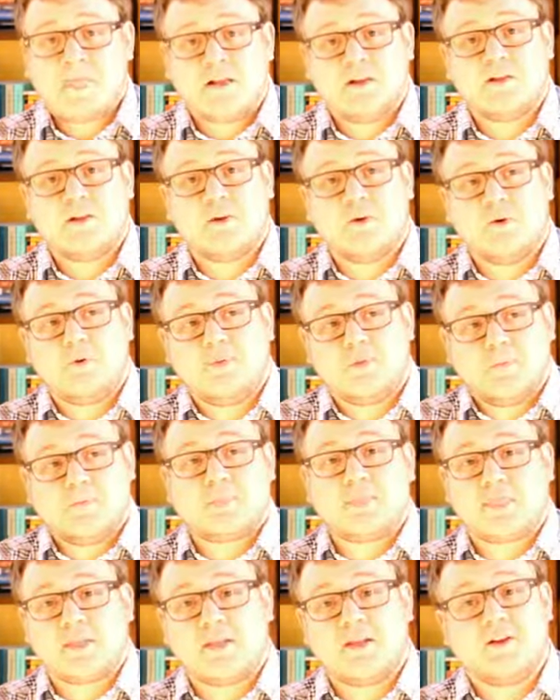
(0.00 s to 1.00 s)

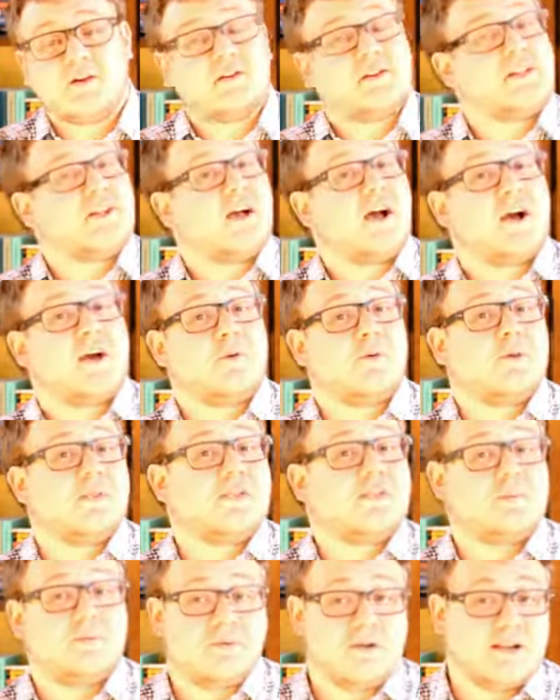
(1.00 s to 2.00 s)
So you're stuck
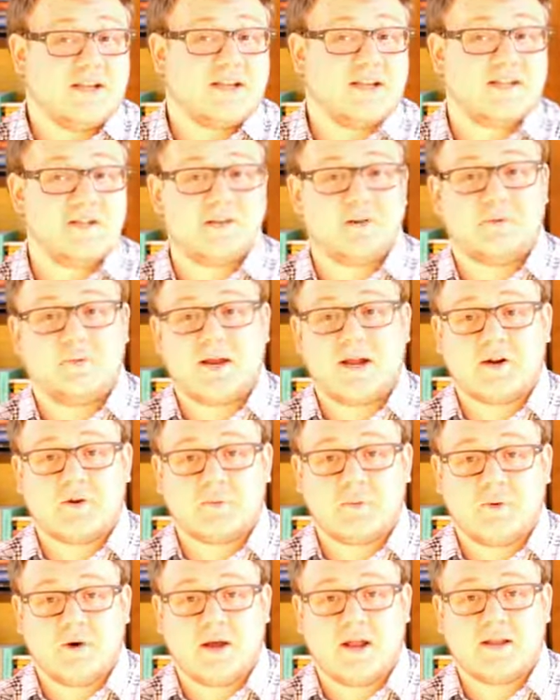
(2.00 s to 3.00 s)
with the priests no
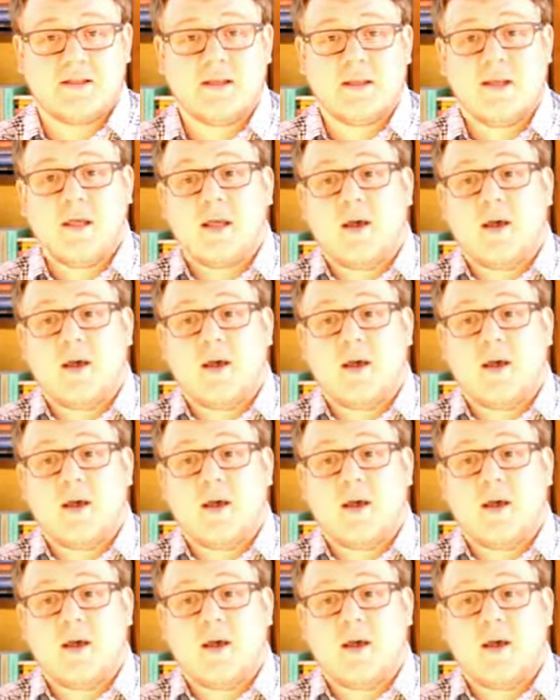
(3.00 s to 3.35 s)
matter what.